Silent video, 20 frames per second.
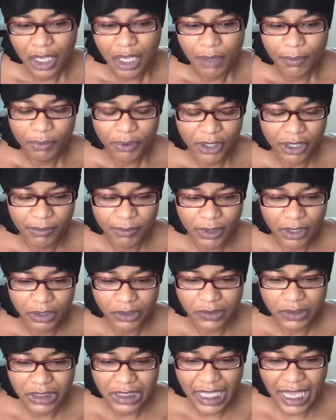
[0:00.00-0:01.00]

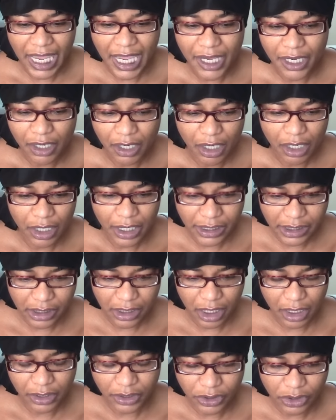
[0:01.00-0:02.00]
promos that as
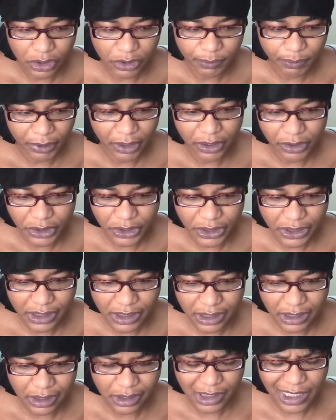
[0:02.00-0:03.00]
long as you
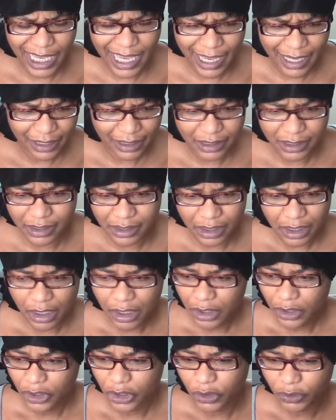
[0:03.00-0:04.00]
purchase X,
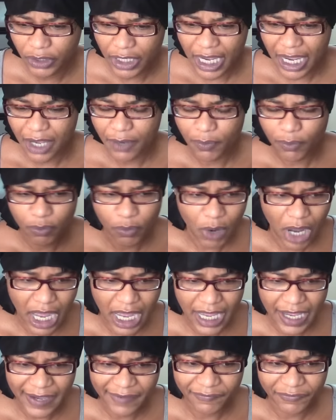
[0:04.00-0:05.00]
you got
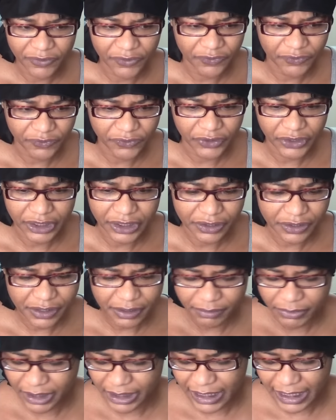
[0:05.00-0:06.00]
Y for free or
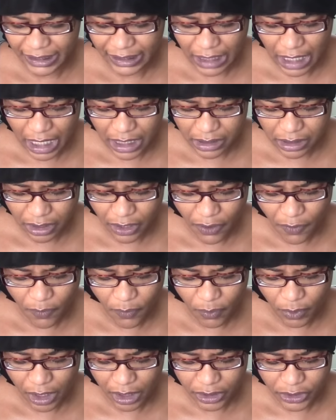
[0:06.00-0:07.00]
something like that. So as
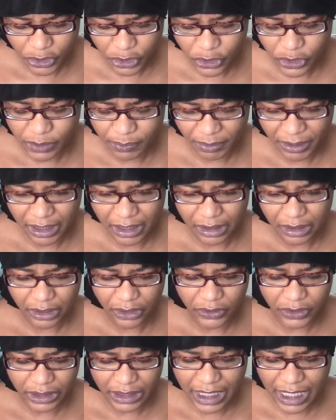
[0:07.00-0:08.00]
long as you spent
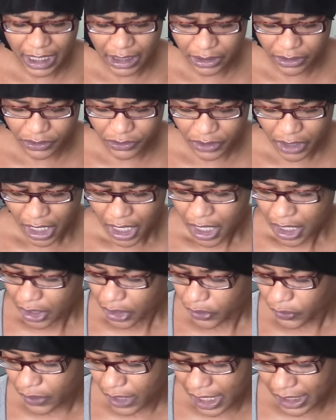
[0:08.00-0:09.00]
$30,
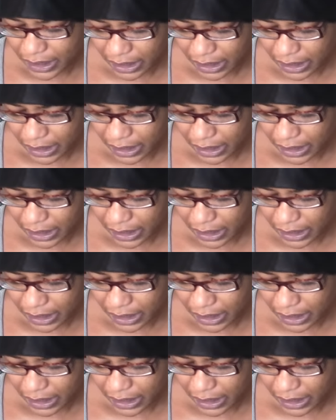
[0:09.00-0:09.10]
you got